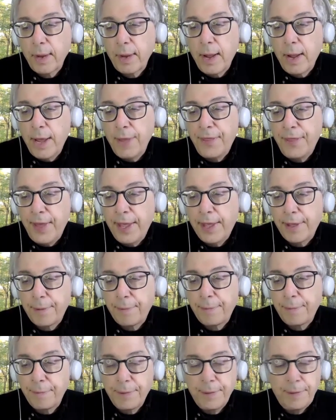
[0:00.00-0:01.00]
I think
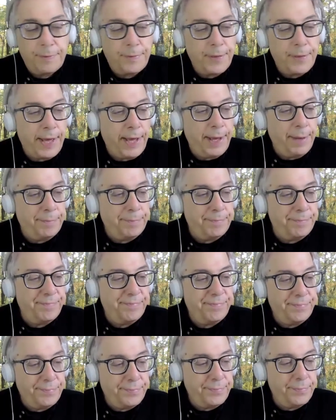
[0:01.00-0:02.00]
they
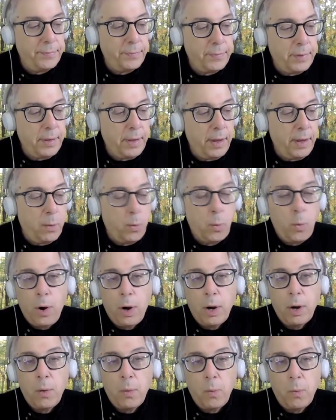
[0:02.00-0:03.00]
you know
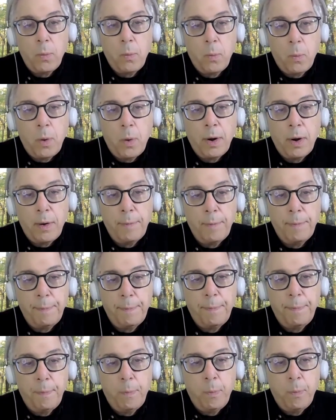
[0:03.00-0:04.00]
want
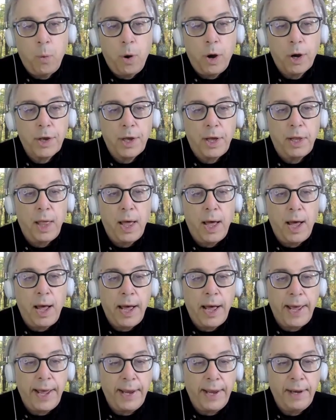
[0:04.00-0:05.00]
to walk a
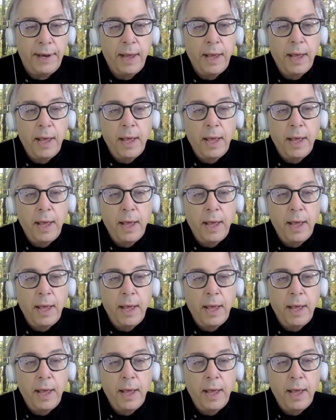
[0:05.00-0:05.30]
line